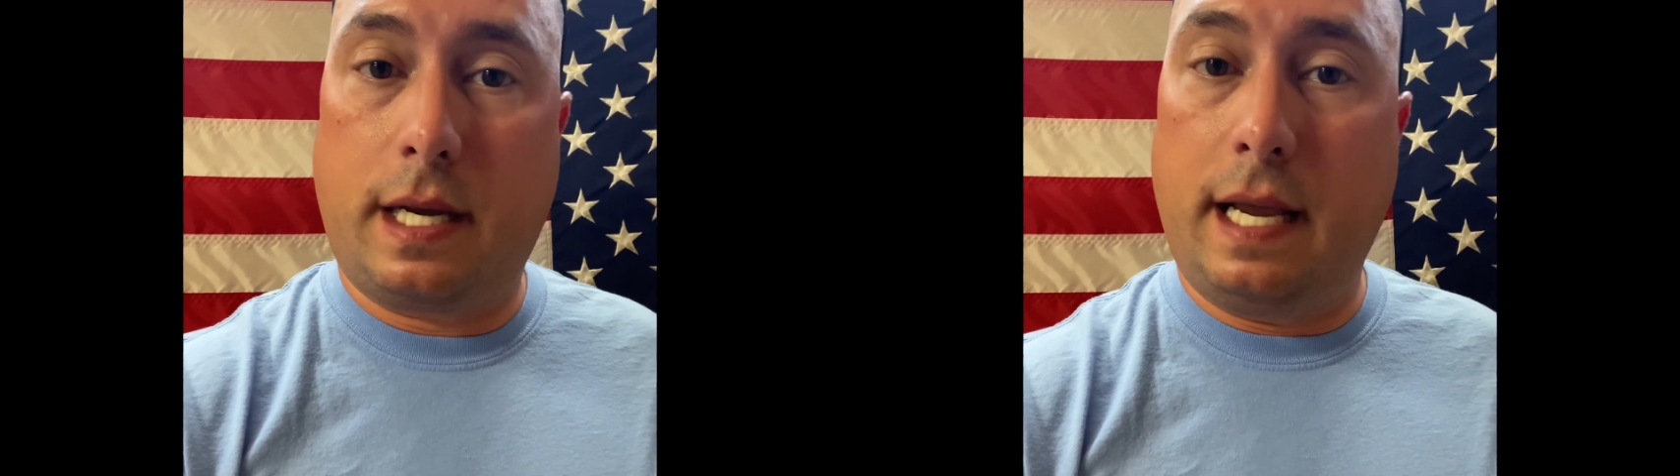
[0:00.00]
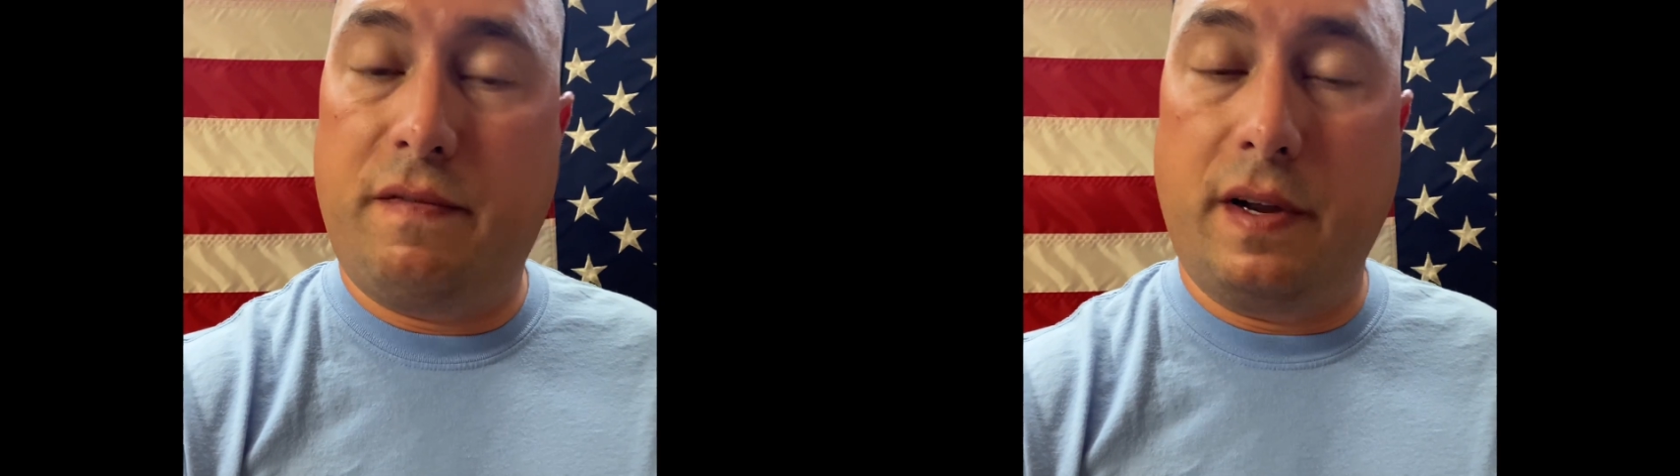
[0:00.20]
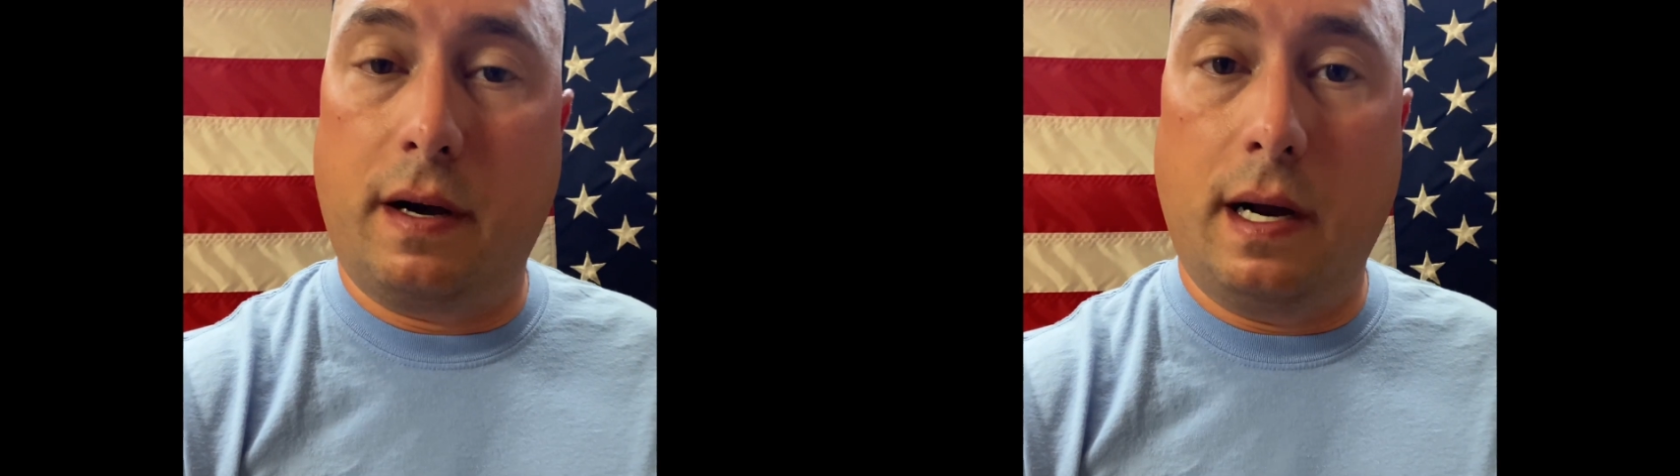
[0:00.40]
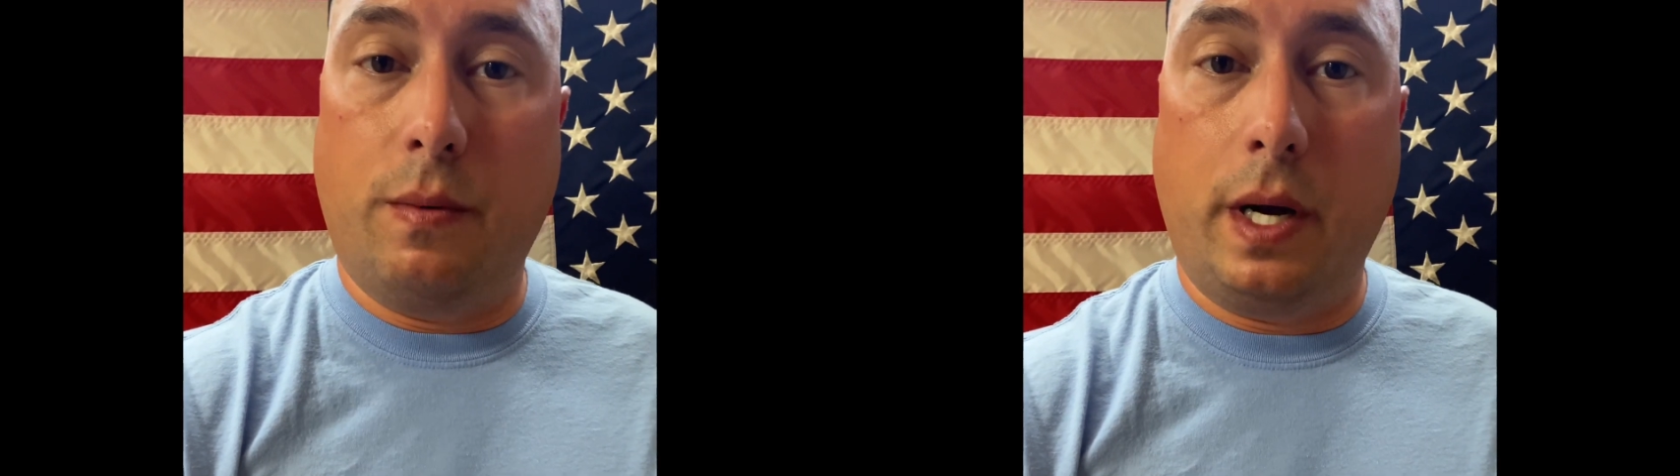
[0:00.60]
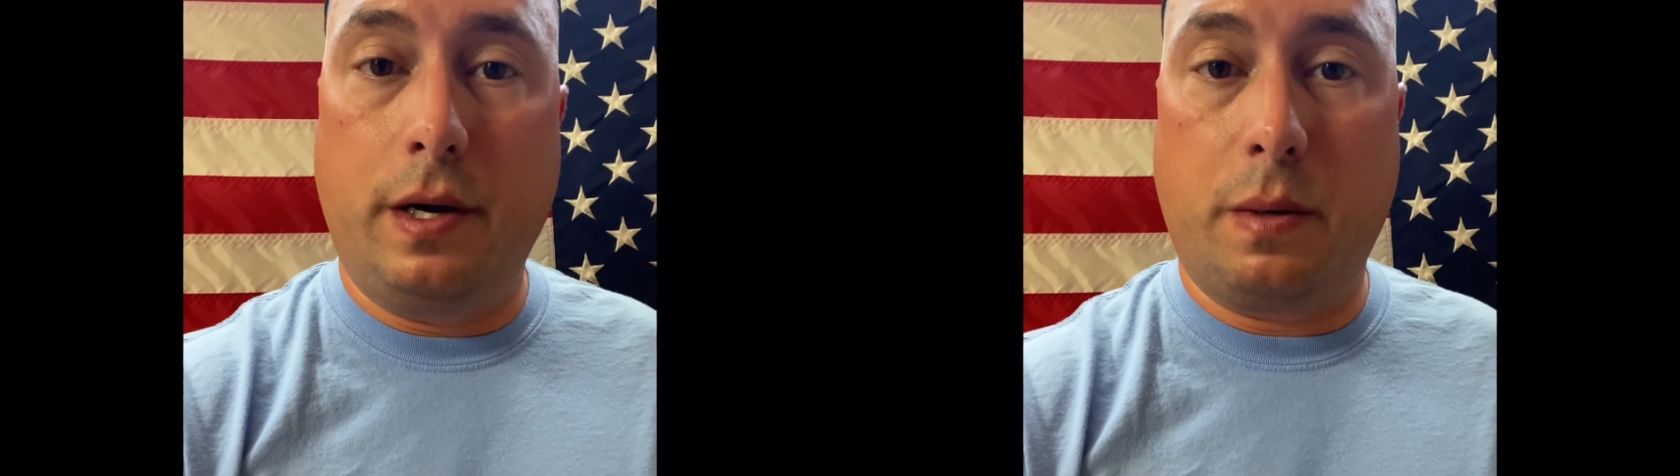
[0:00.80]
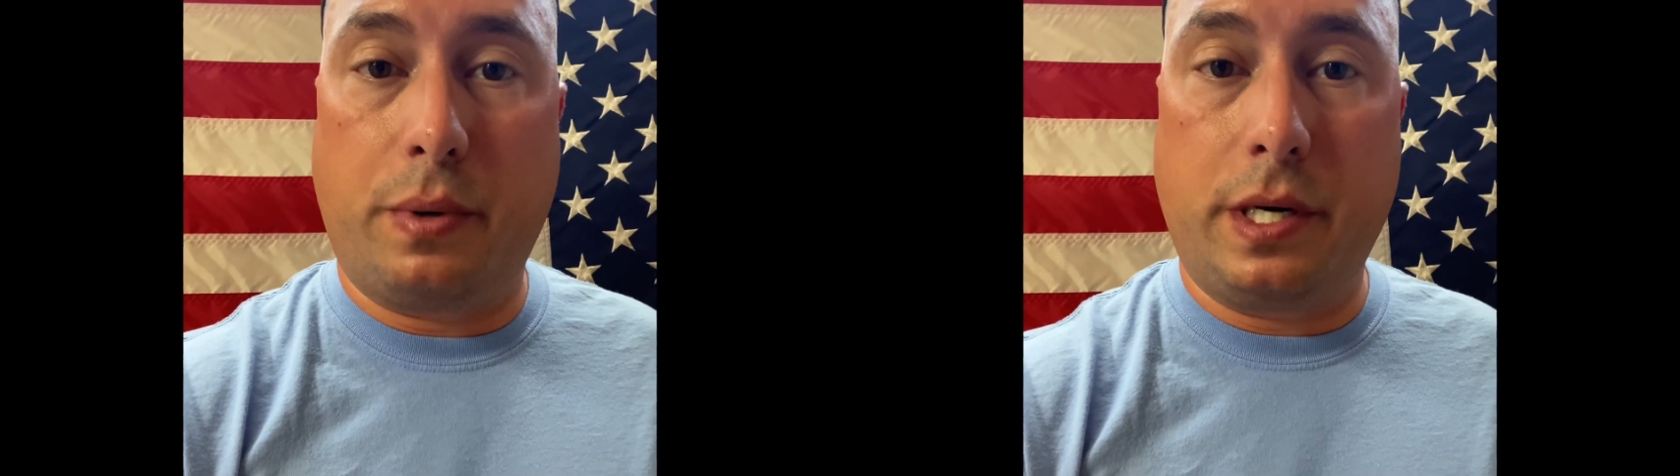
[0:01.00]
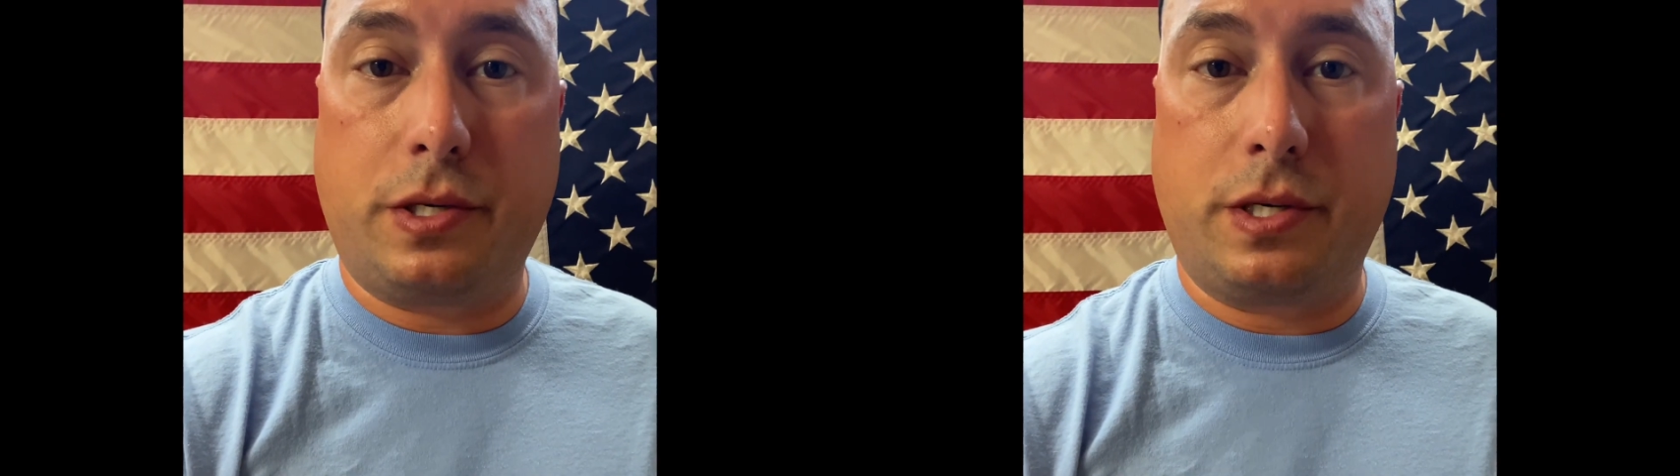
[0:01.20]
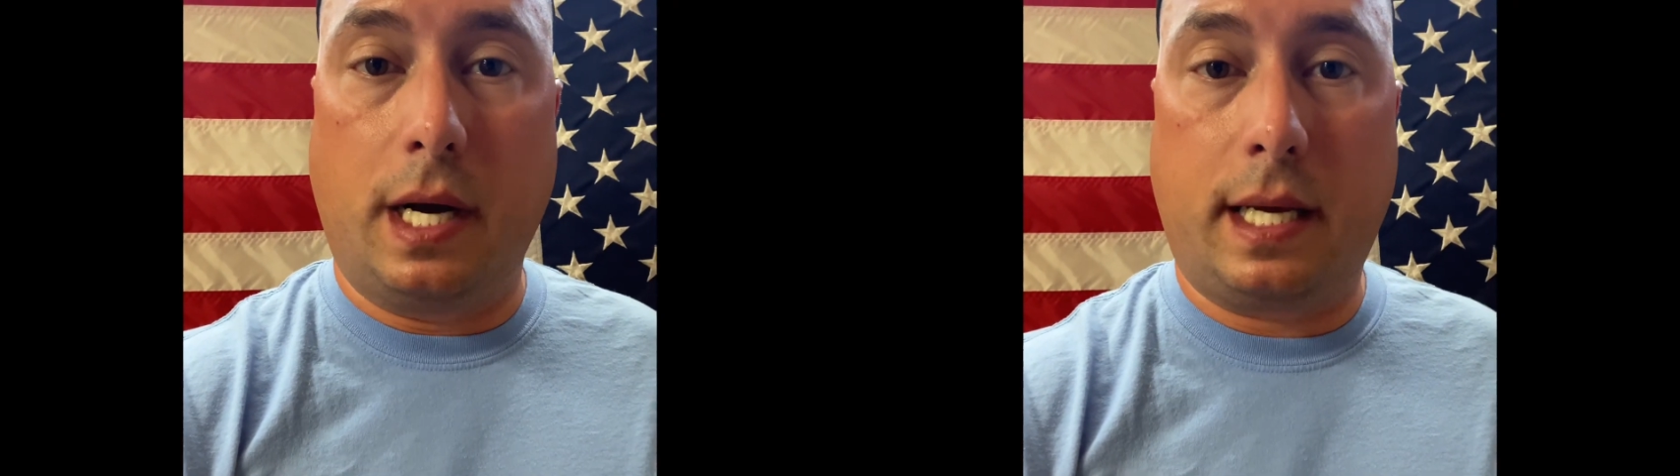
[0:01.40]
can't figure out why your
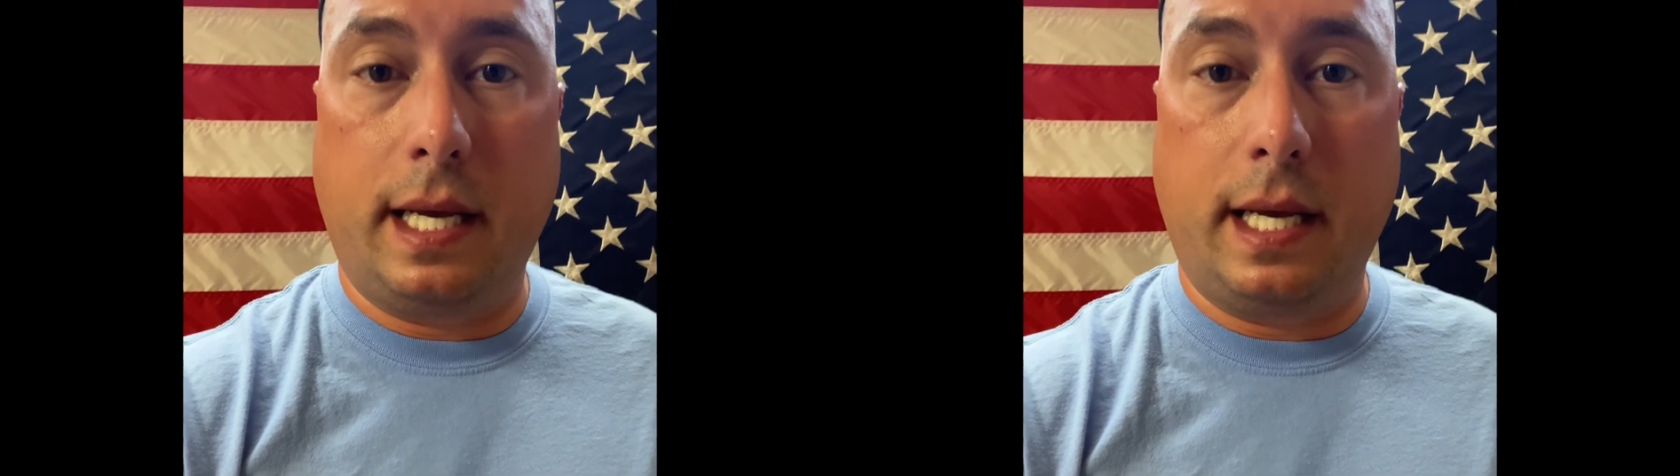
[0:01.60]
compressor's not